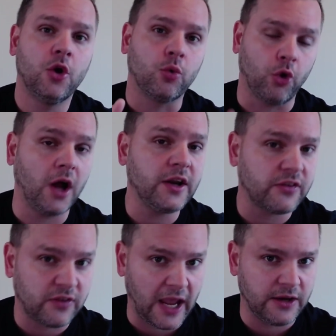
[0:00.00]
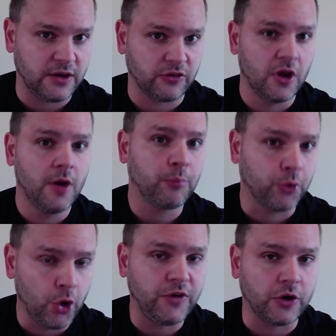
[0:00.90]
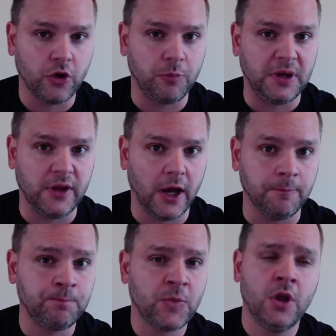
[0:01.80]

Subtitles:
Ron DeSantis proved it could be done.